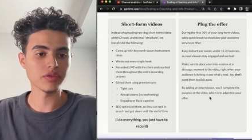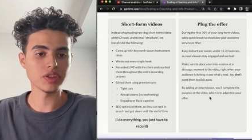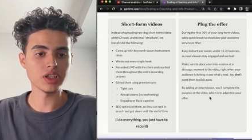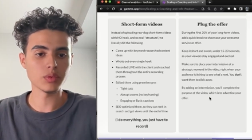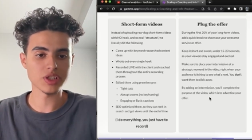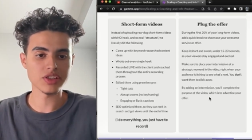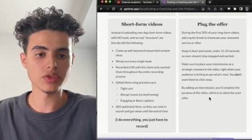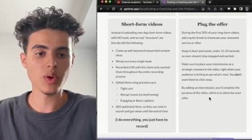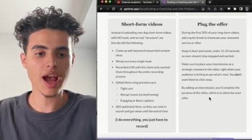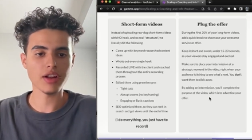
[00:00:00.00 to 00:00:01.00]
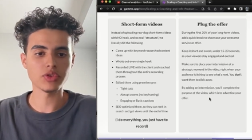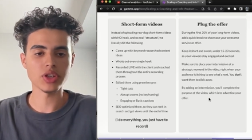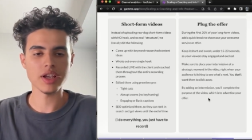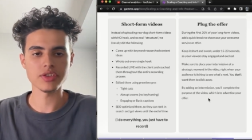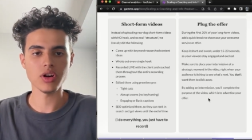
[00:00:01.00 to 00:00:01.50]
video, which is to
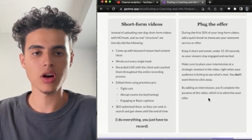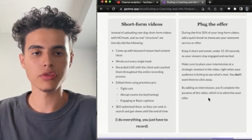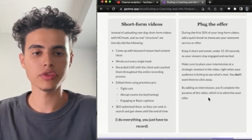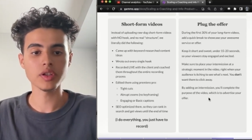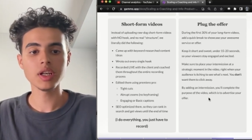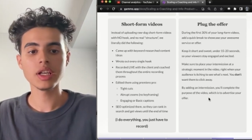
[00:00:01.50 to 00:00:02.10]
advertise your offer.